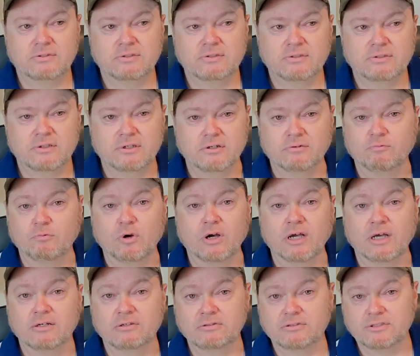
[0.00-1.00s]
of
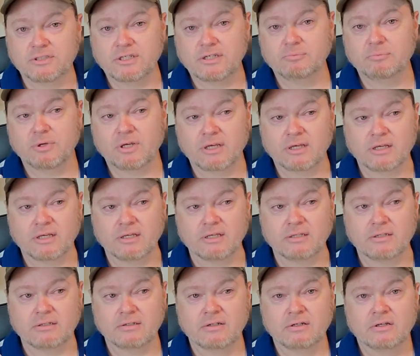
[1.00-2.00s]
wine or
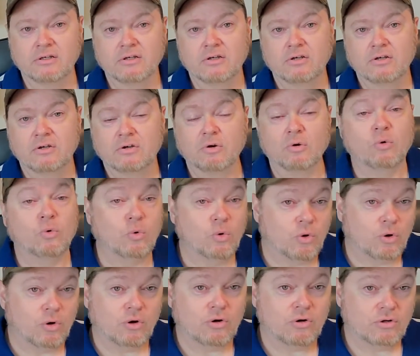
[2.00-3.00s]
champagne,
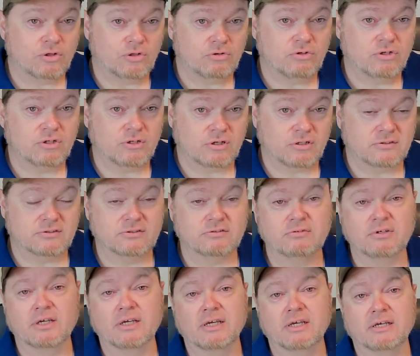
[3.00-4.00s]
or you can also
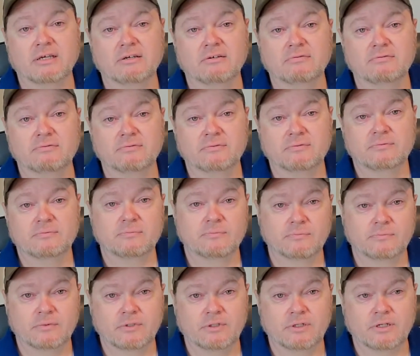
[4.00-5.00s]
have
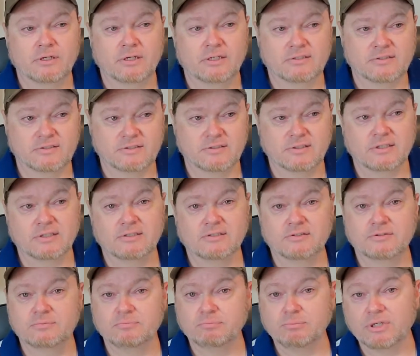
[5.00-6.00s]

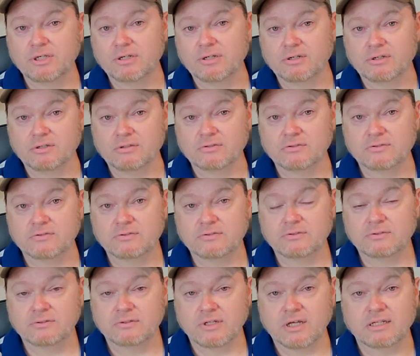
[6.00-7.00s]
6 beers,
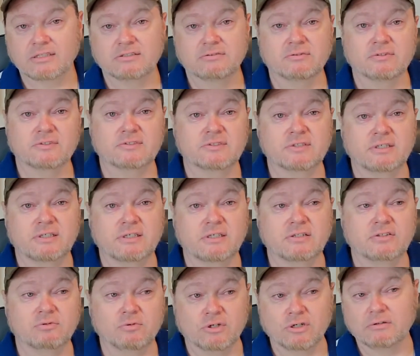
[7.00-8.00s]
not to
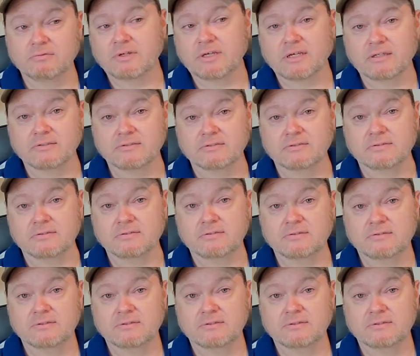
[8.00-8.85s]
exceed 12 ounces